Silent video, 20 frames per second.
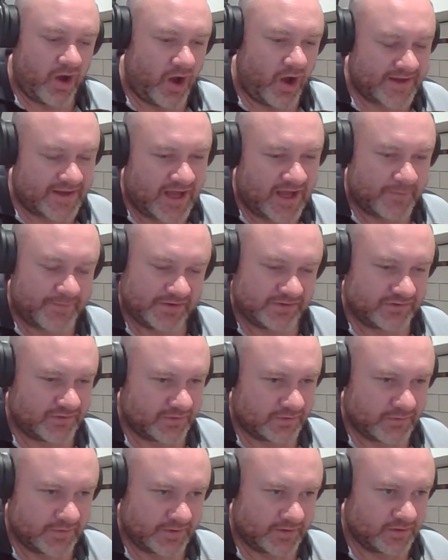I can't be
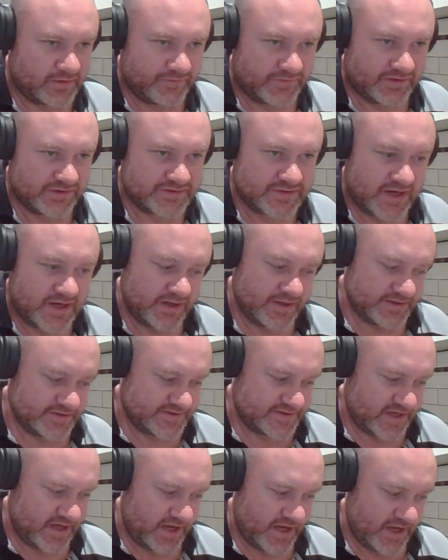too critical of the
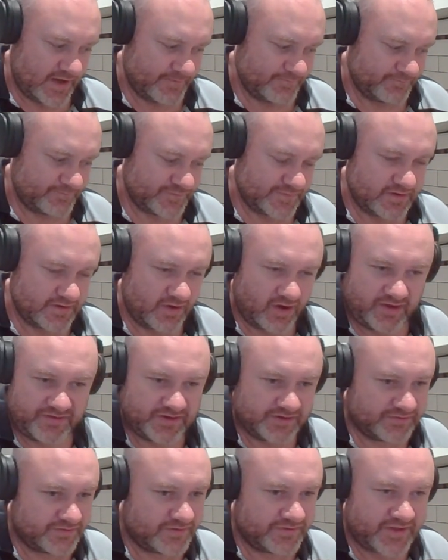Australians. I
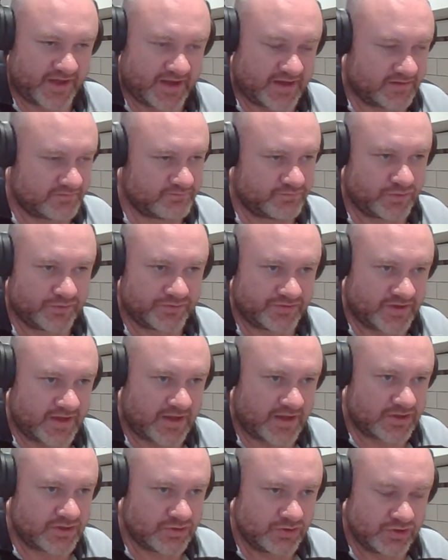think that they put
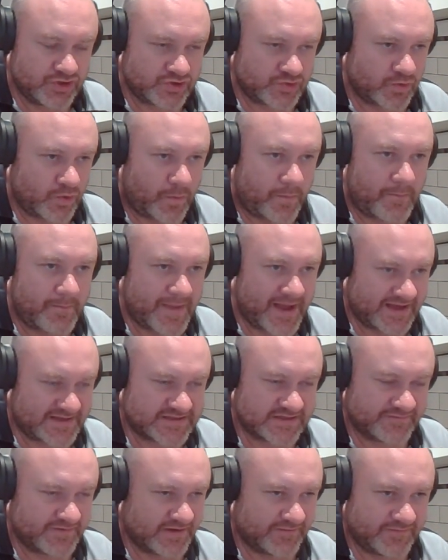their usual
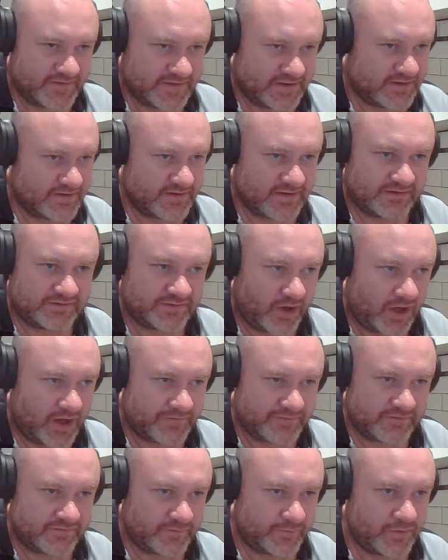massive effort in. They're
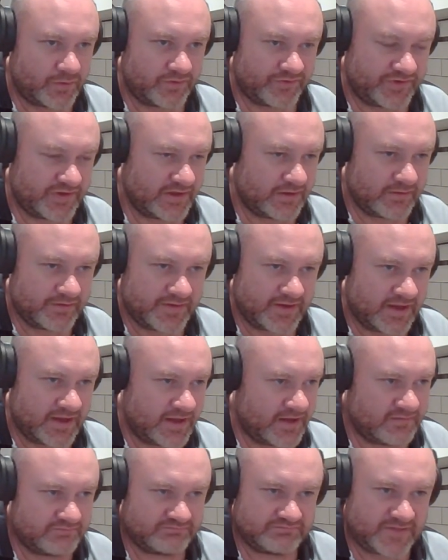diving for balls here and
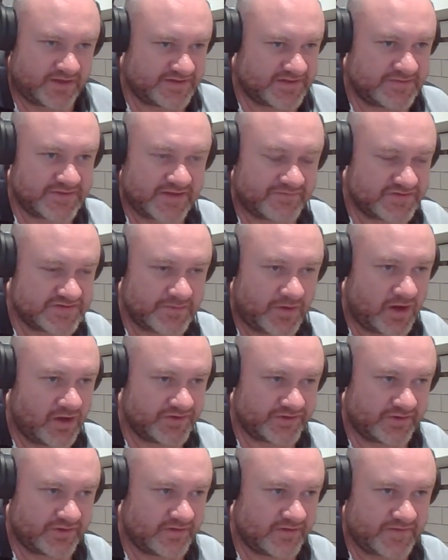there. They seem to have
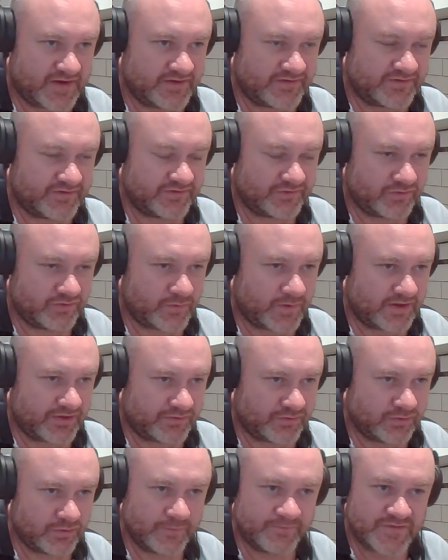smiles on their faces all the way
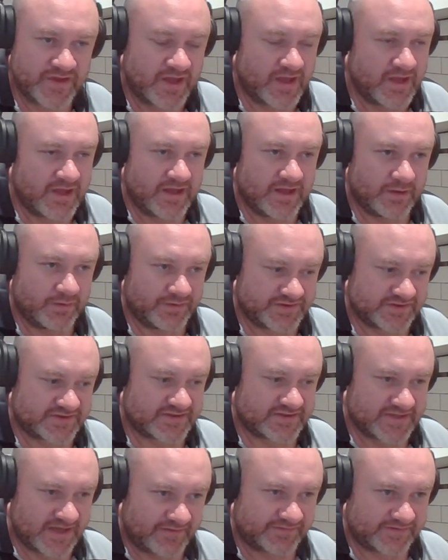through. It was
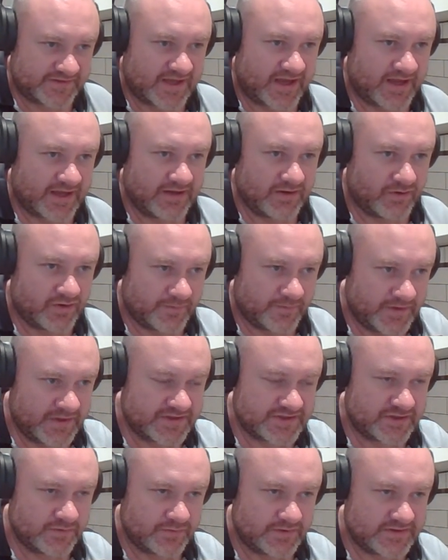just a tough day on a
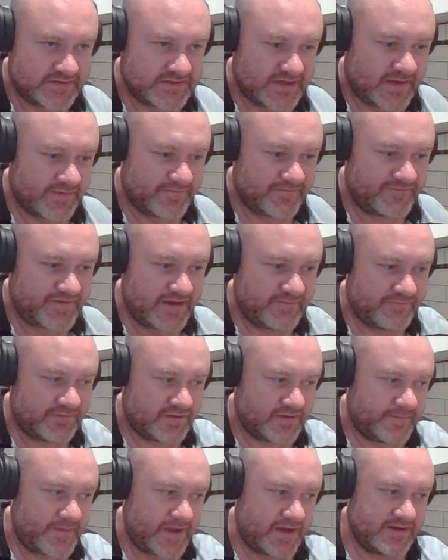pitch that was
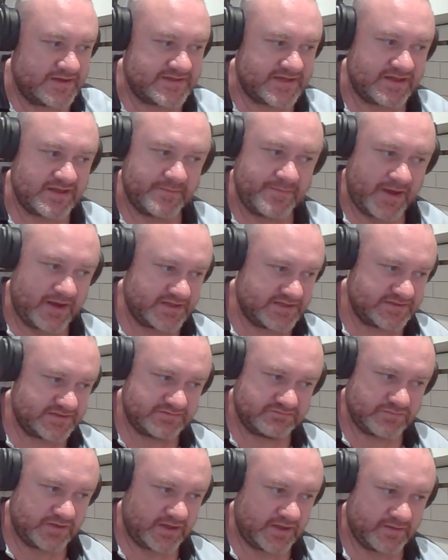favouring the batters, and the
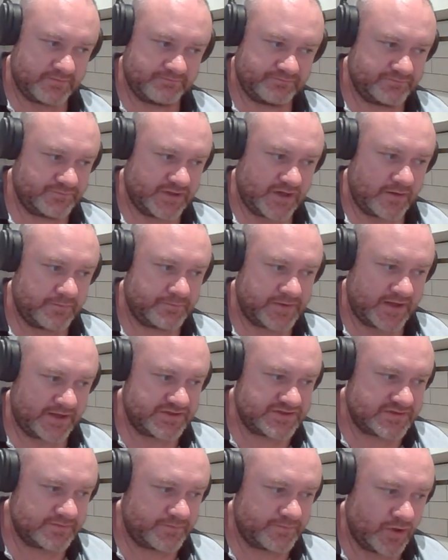batters,
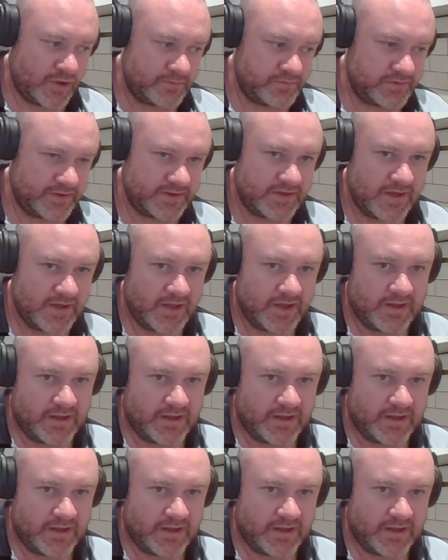played superbly.